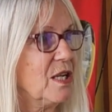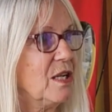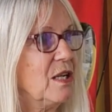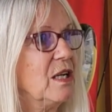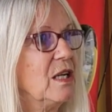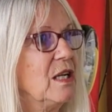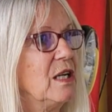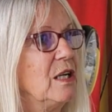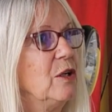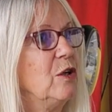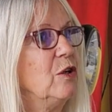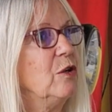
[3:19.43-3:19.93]

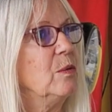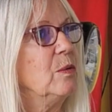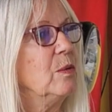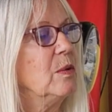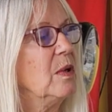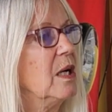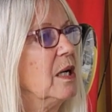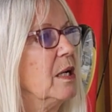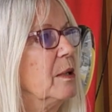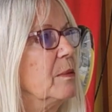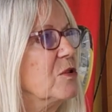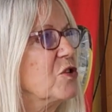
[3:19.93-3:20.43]
who
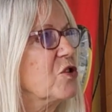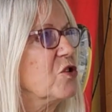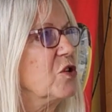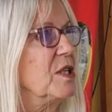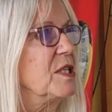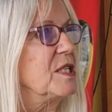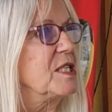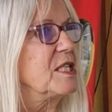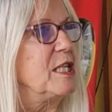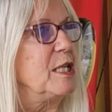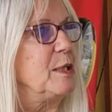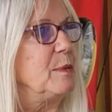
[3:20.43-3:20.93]
I was
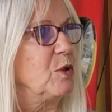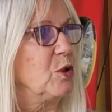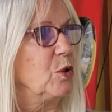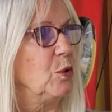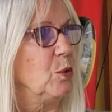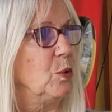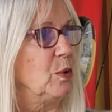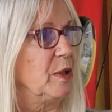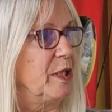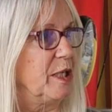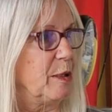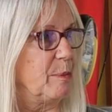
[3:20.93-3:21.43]
trying to keep
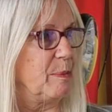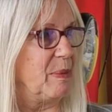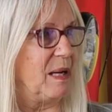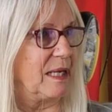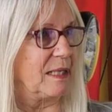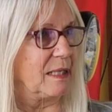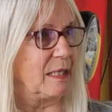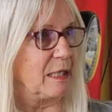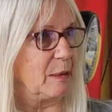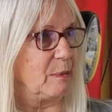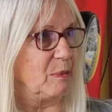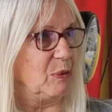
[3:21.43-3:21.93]
cool in a
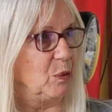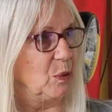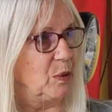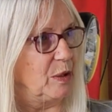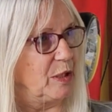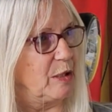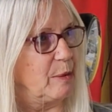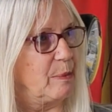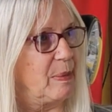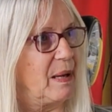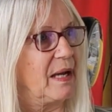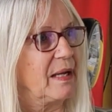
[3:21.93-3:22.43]
paddling pool
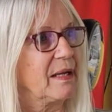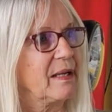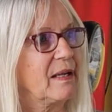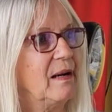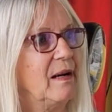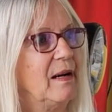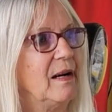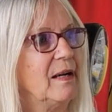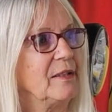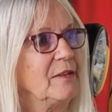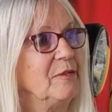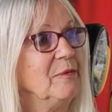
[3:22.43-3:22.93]
in the back
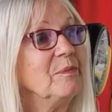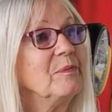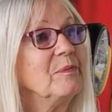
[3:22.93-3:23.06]
garden.